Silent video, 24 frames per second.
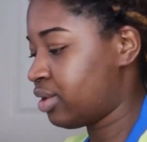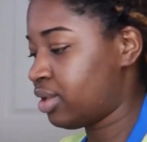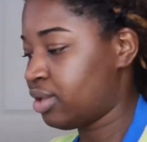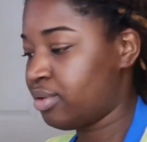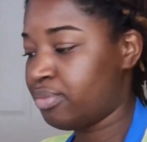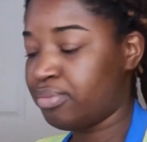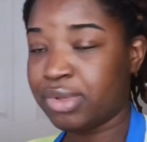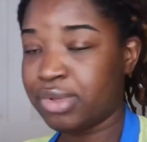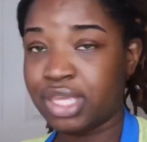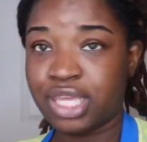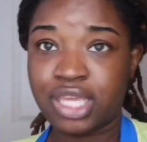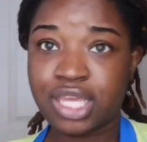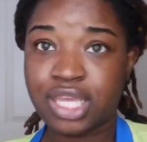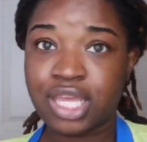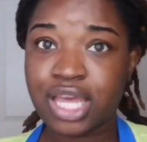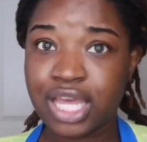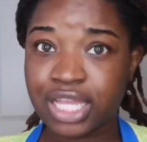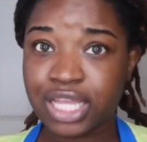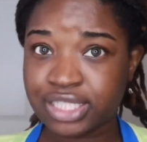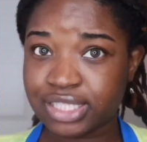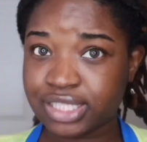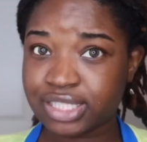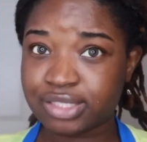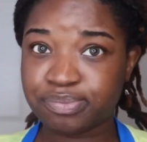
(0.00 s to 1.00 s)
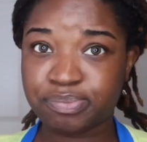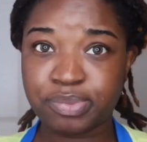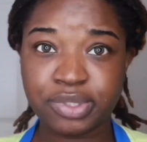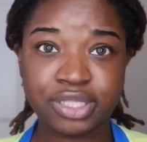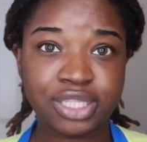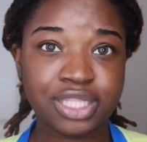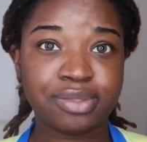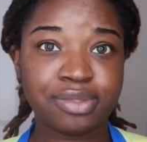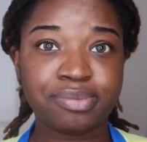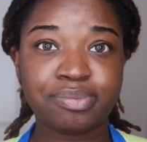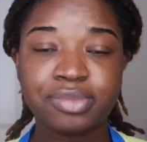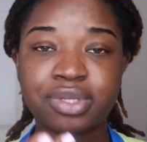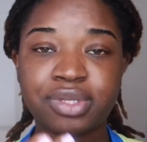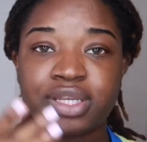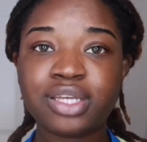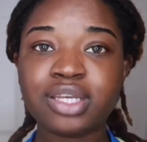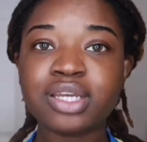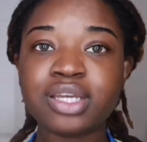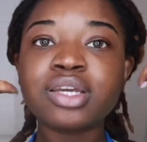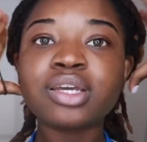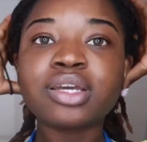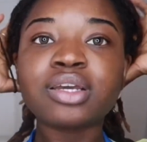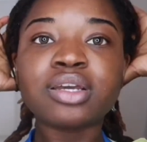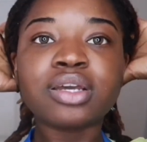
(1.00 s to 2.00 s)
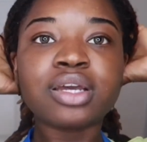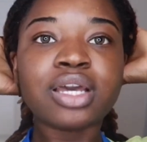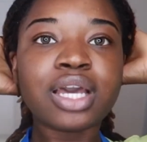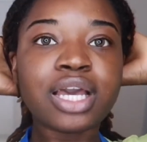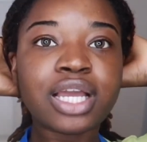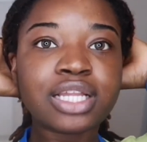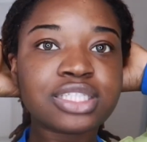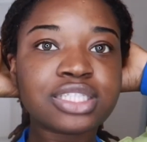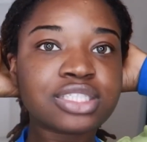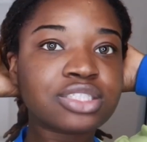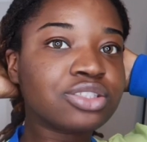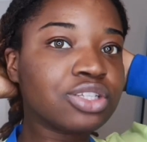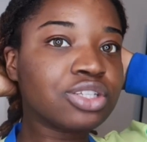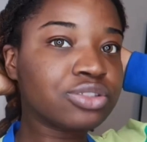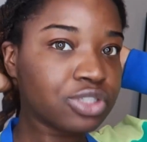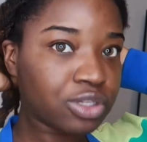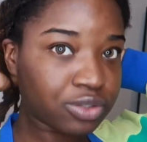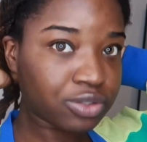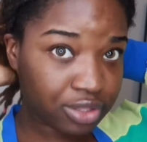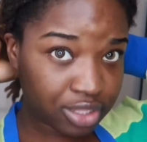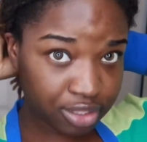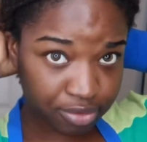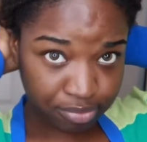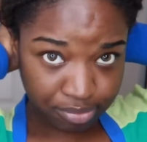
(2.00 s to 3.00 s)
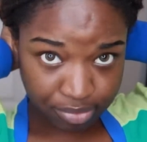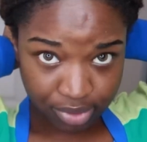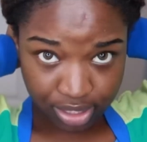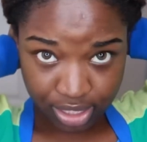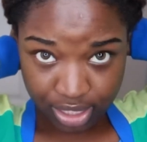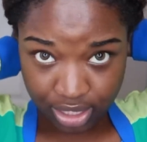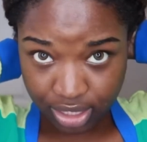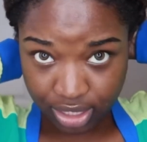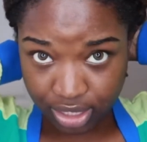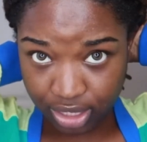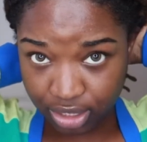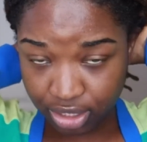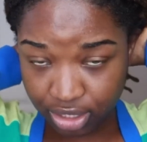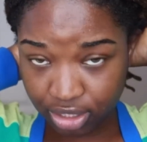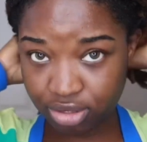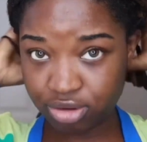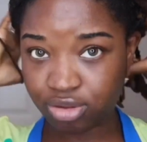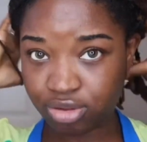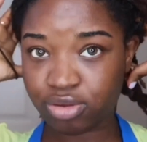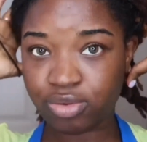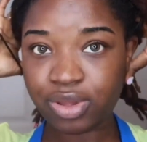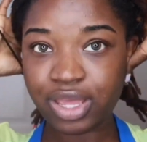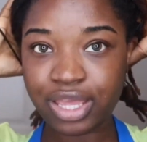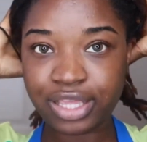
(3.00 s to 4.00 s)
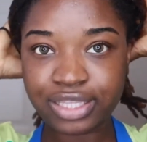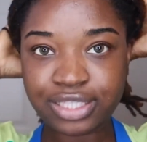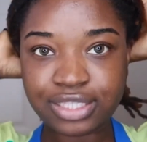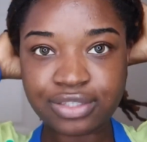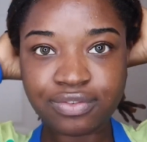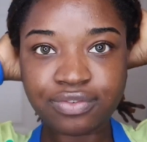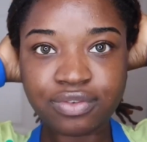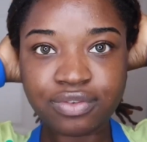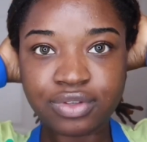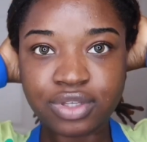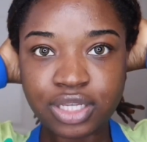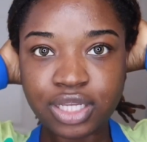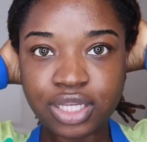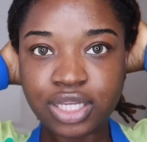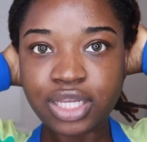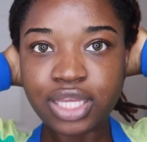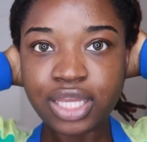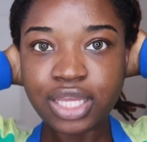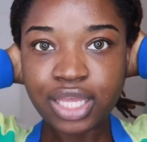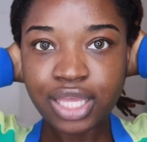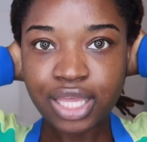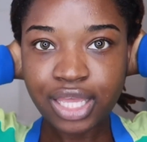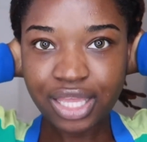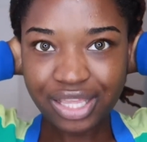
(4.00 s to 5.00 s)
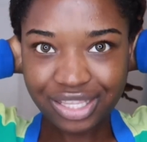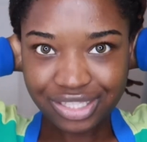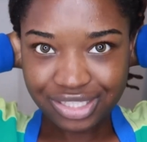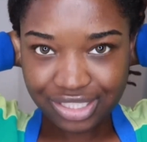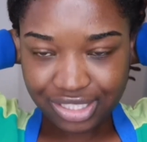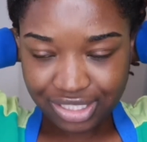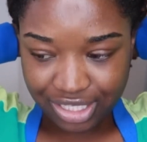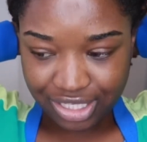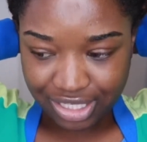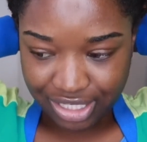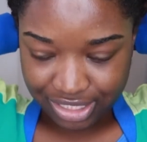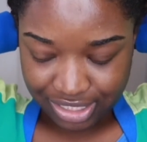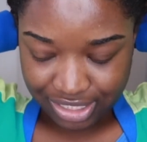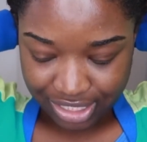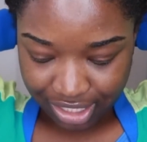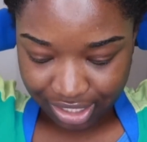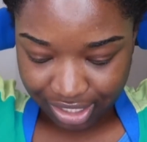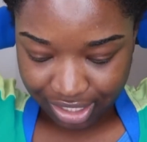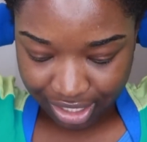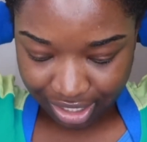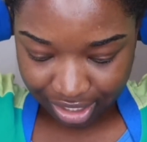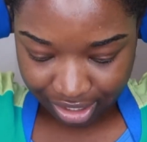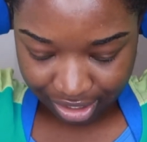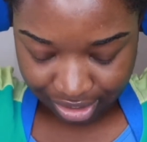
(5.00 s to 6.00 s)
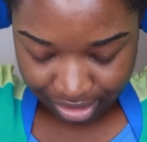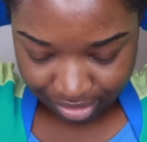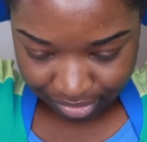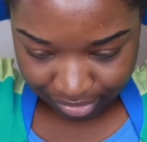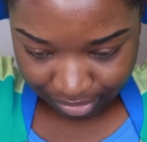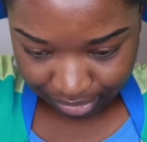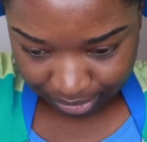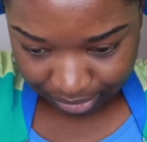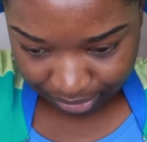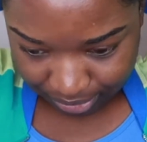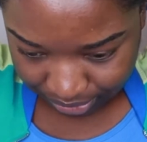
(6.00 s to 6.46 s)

me, I just do them, you know, as neat as I can.